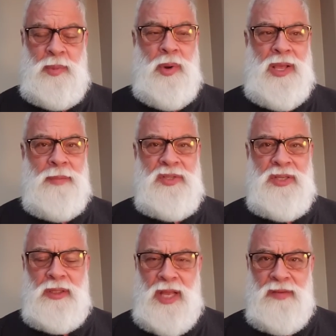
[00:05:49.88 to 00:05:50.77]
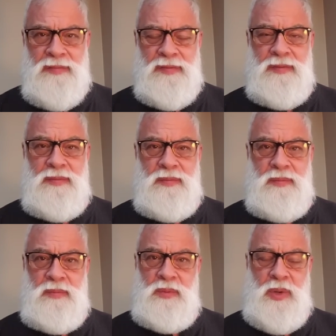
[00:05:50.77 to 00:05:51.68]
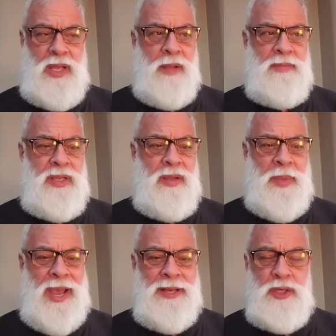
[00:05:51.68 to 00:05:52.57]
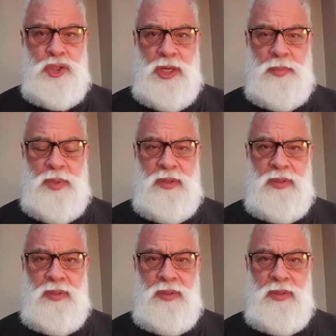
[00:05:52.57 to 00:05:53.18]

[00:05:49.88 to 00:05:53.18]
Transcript: But when it comes to love, when it comes to companionship,